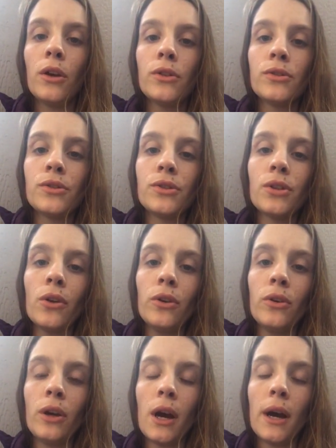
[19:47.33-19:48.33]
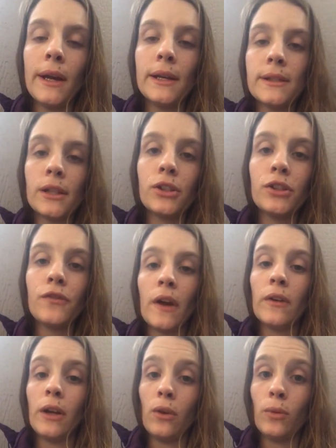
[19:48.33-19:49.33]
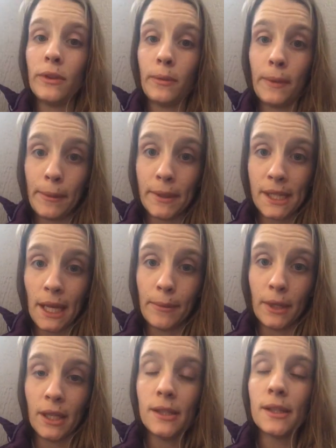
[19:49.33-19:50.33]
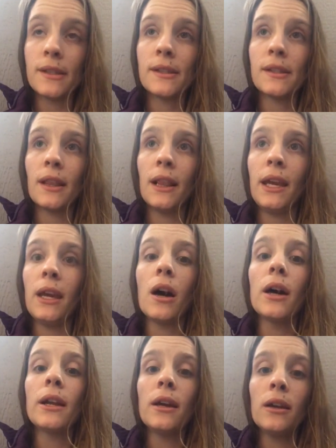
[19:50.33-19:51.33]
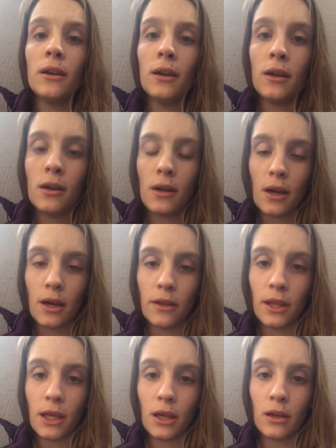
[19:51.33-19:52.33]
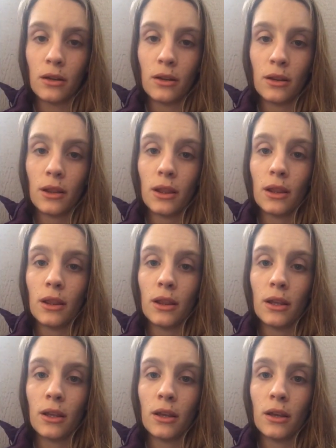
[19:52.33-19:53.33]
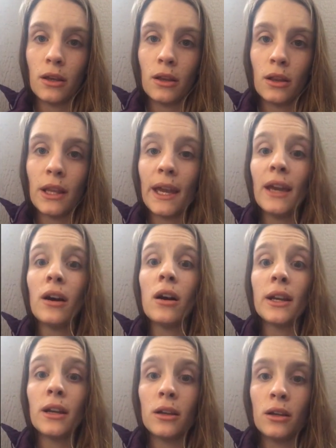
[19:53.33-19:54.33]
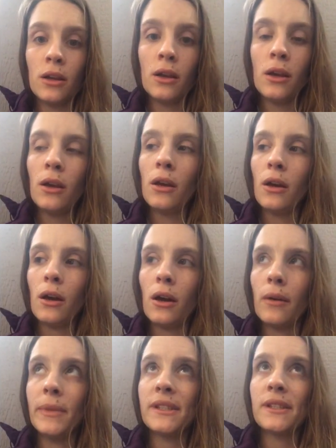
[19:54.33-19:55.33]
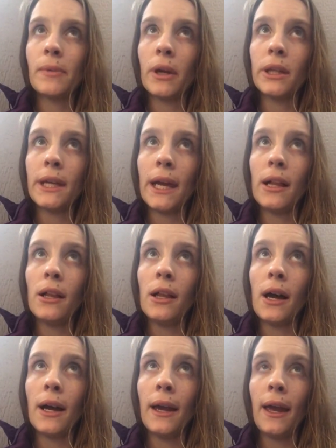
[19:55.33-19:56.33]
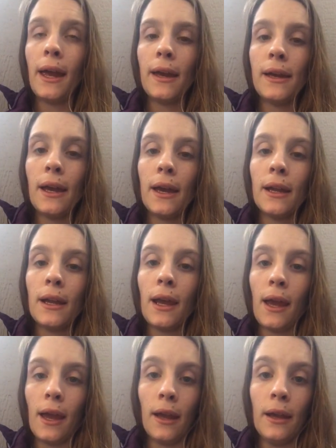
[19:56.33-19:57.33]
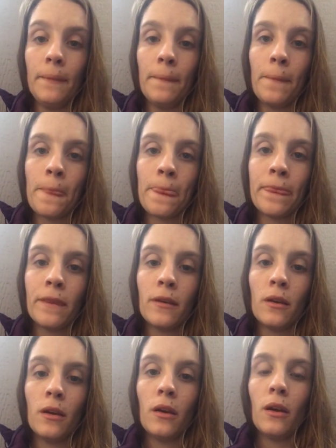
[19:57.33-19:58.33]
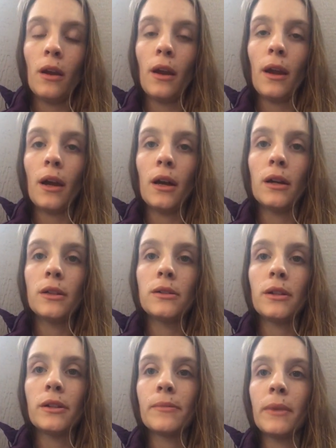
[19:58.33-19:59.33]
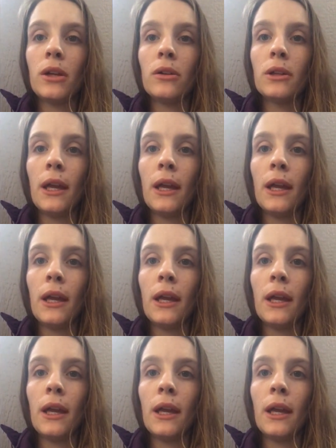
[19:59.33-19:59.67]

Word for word: So you guys, I just found out what the baby's name is. It's Liana, I think. Leana. Um, it's spelled L-I-A-N-A. And there's a middle